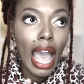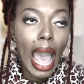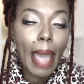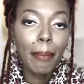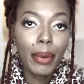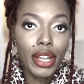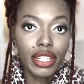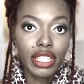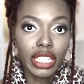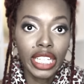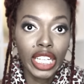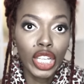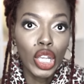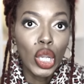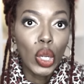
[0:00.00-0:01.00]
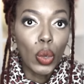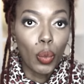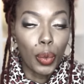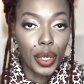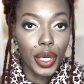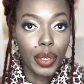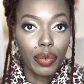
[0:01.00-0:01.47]
I personally
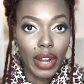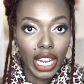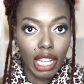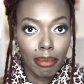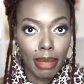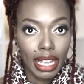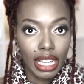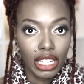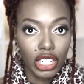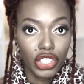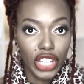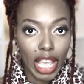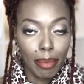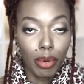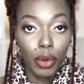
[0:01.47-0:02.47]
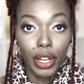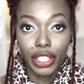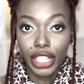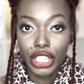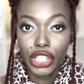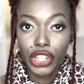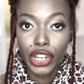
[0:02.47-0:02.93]
wouldn't recommend shampoo
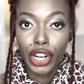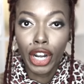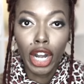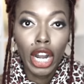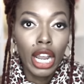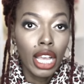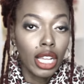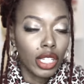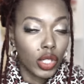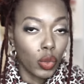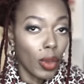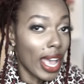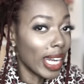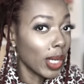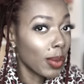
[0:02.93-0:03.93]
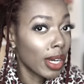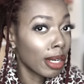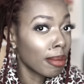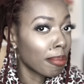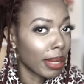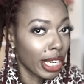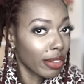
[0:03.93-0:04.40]
conditioner to
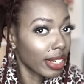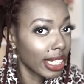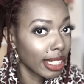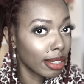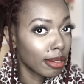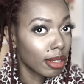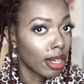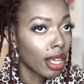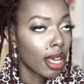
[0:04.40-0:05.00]
anyone, period.